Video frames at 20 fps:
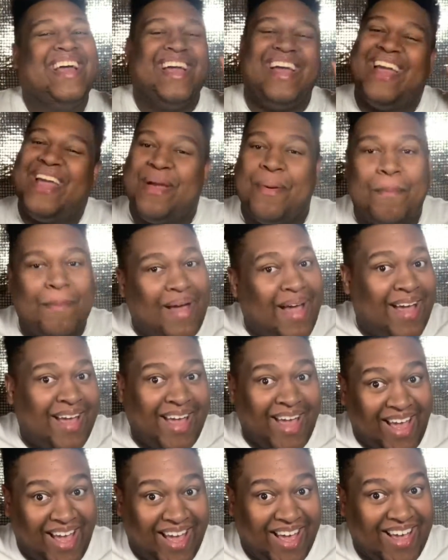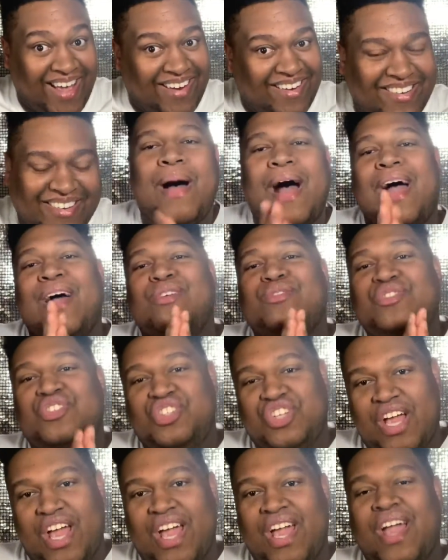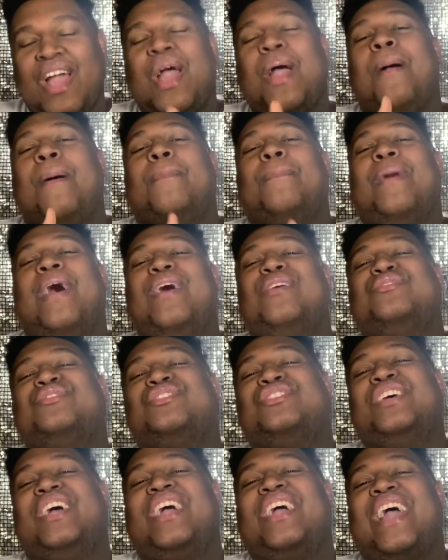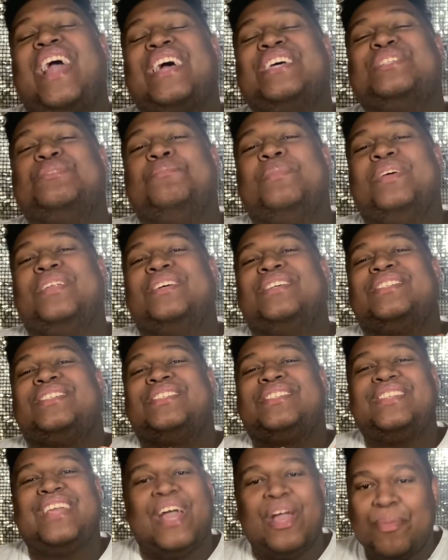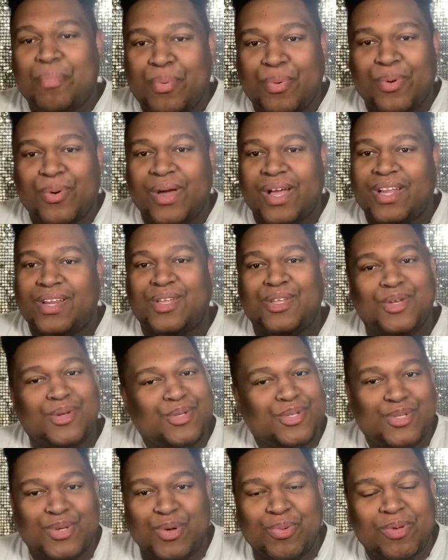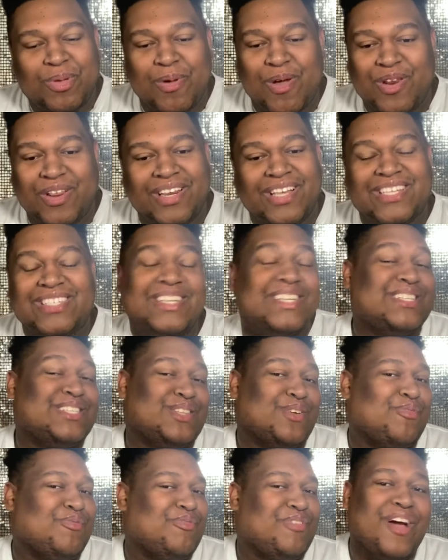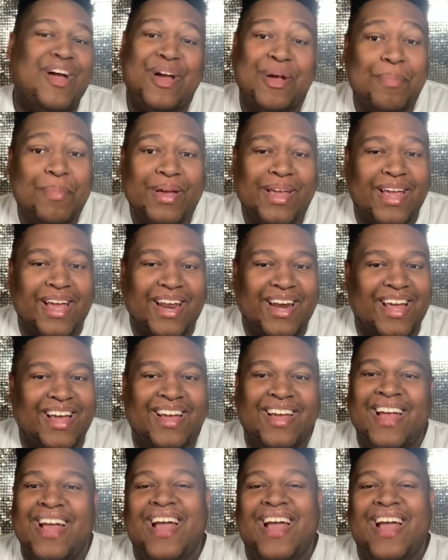in my head, Miles J. Miles J has been a staple in the YouTube community since the very beginning.